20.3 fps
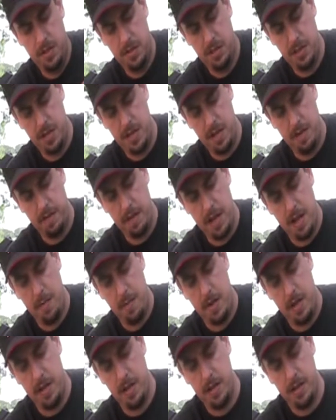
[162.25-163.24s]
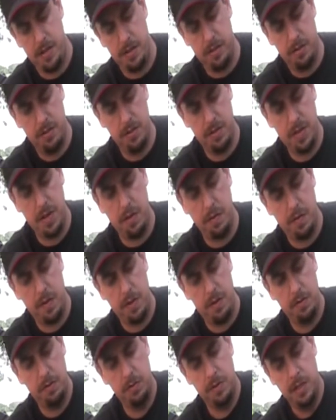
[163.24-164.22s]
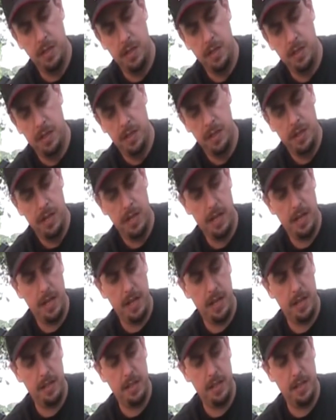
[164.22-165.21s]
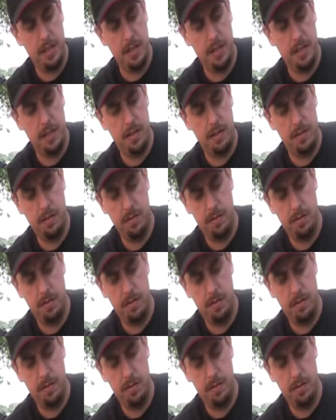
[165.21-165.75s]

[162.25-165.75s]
see I've got my uh, cell phone and I got the uh,